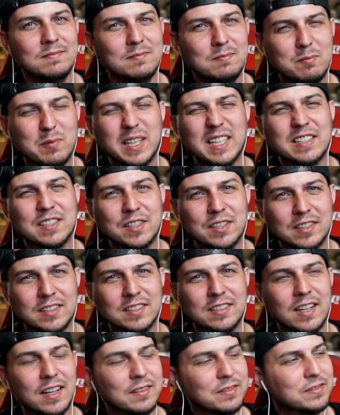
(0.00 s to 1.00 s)
but it's good
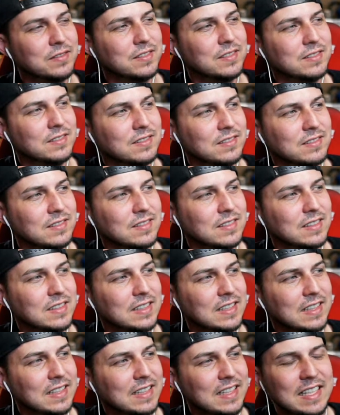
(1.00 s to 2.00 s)
stuff.
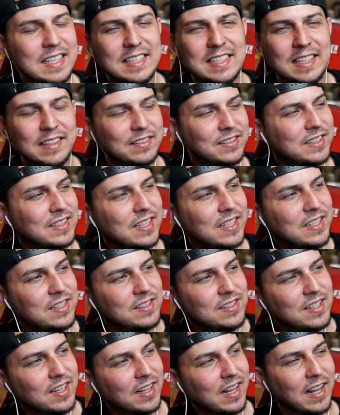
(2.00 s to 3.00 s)
See,
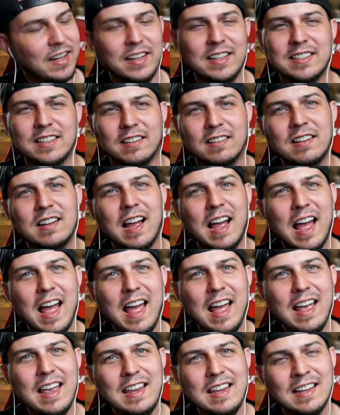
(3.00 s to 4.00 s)
check that, he's all
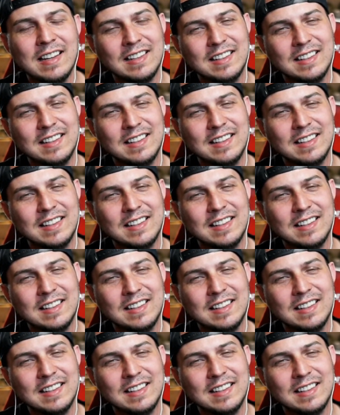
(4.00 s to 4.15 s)
hi.